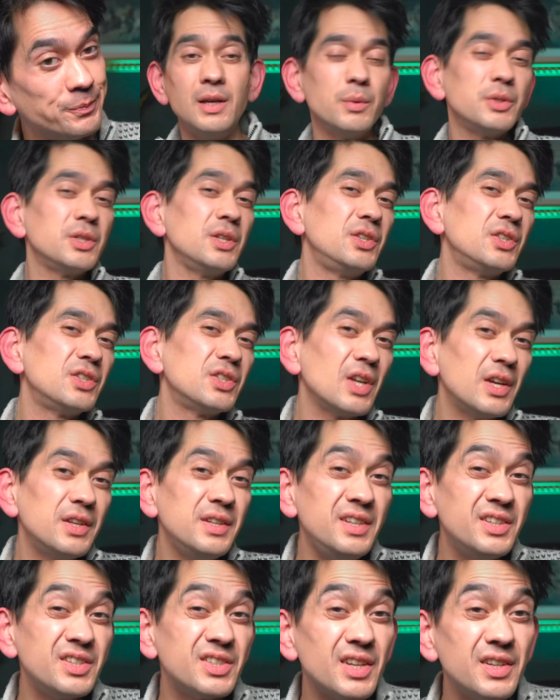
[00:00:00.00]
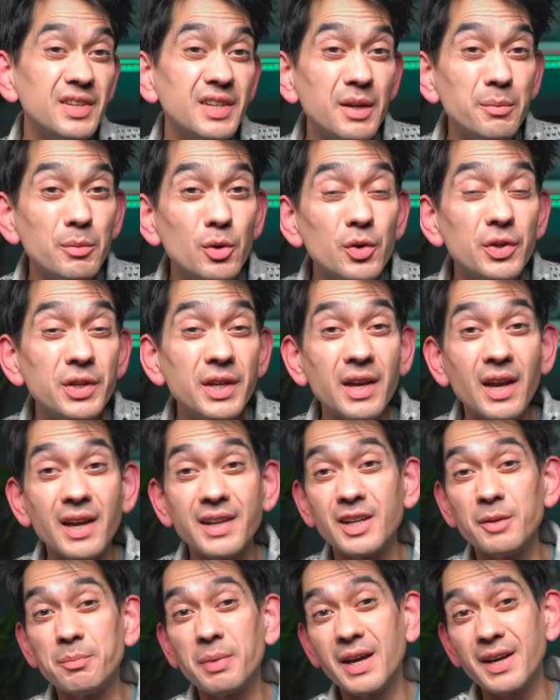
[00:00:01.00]
It was a sunny Sunday morning
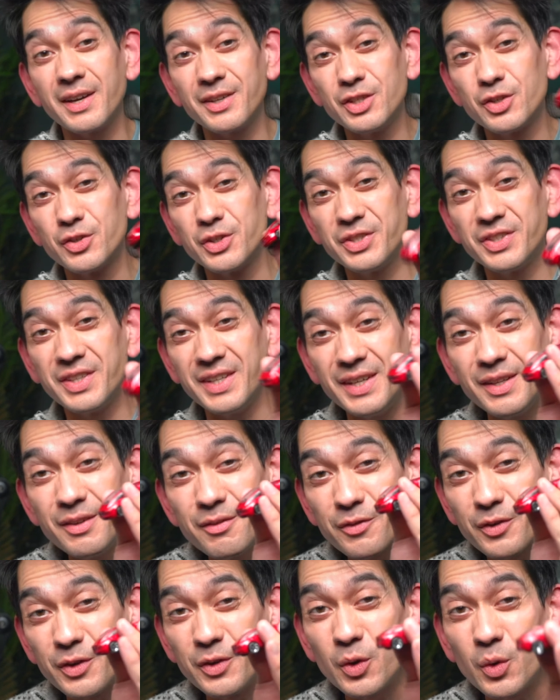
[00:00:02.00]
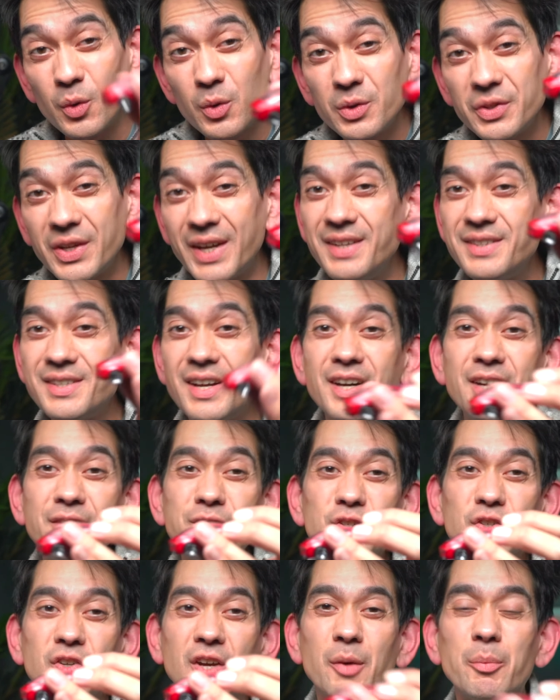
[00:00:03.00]
and I packed Christine for an all-day
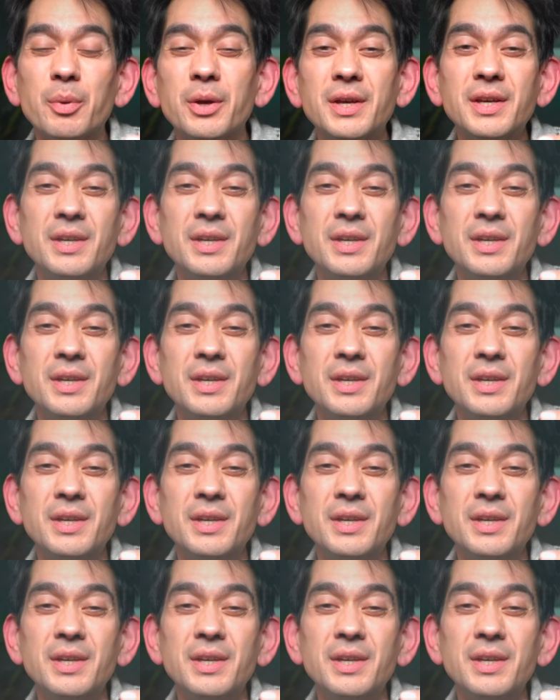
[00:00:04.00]
dive trip.